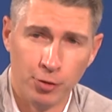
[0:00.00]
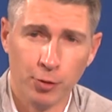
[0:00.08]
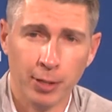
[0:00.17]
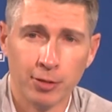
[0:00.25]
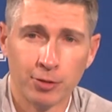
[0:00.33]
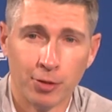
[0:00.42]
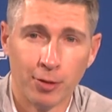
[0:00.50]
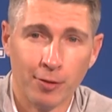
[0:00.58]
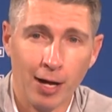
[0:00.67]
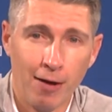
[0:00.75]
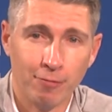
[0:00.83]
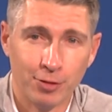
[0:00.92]
do it, so
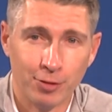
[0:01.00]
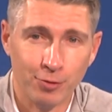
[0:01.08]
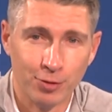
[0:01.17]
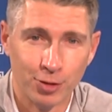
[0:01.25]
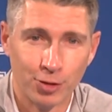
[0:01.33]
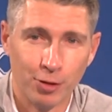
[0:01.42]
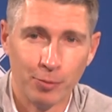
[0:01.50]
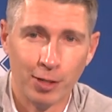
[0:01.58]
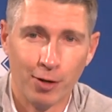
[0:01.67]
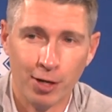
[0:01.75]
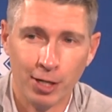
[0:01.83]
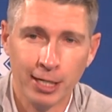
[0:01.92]
obviously it was extremely
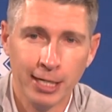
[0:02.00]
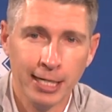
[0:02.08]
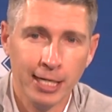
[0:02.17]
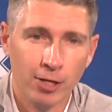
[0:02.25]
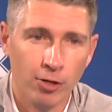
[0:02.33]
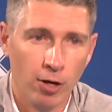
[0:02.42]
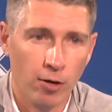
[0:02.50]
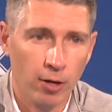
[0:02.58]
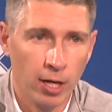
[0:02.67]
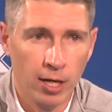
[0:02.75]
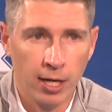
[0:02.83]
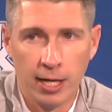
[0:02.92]
hard. You know,
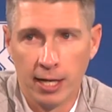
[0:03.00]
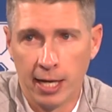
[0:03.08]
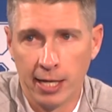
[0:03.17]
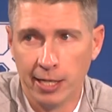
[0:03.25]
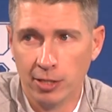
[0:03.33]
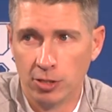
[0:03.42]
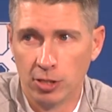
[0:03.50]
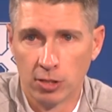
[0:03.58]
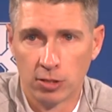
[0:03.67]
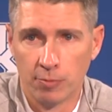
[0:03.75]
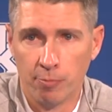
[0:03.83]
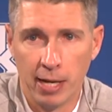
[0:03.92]
and he's
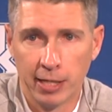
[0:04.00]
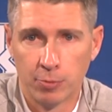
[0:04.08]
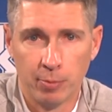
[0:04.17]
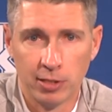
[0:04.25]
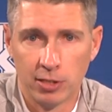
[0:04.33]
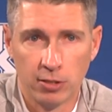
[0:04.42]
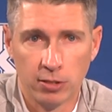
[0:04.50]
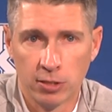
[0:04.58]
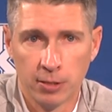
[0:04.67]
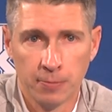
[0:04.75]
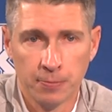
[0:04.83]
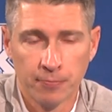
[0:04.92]
just makes
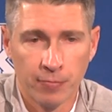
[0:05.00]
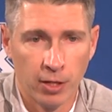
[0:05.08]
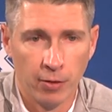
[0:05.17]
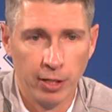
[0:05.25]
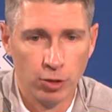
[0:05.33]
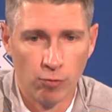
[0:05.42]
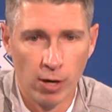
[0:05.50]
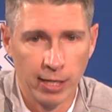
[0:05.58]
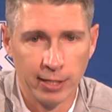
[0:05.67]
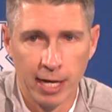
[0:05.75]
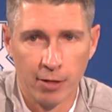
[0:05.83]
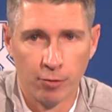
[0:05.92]
misses. You know, he's running
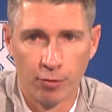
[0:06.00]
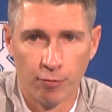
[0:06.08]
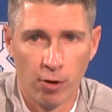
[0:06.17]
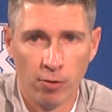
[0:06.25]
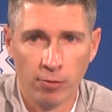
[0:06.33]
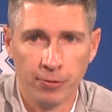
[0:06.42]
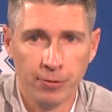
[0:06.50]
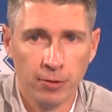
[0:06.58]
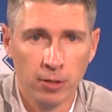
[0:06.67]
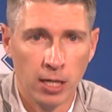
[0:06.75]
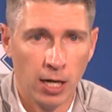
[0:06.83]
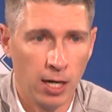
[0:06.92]
it down your throat.
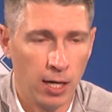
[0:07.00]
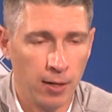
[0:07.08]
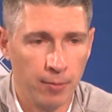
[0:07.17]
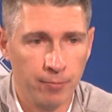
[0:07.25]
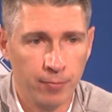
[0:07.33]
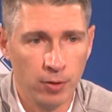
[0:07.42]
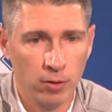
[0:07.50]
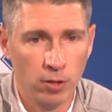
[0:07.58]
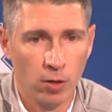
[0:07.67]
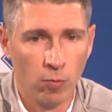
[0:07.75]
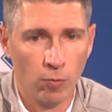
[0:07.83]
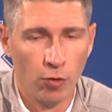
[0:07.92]
You
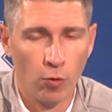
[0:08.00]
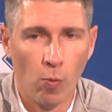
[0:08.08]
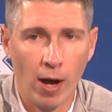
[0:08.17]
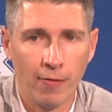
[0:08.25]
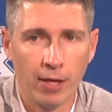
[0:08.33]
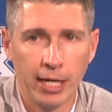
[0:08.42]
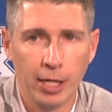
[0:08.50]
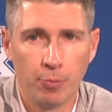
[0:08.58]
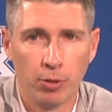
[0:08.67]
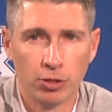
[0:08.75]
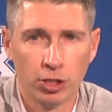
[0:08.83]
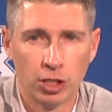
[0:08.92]
know, the way that he
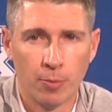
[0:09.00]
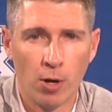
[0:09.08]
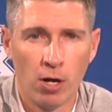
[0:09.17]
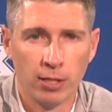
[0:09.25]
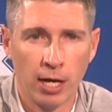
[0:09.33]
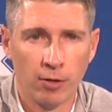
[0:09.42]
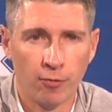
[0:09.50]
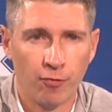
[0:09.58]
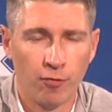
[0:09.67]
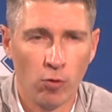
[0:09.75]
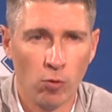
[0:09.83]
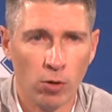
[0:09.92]
pushes the ball down the
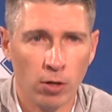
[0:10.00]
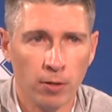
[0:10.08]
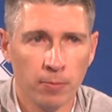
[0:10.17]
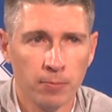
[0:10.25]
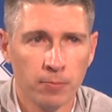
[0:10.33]
floor,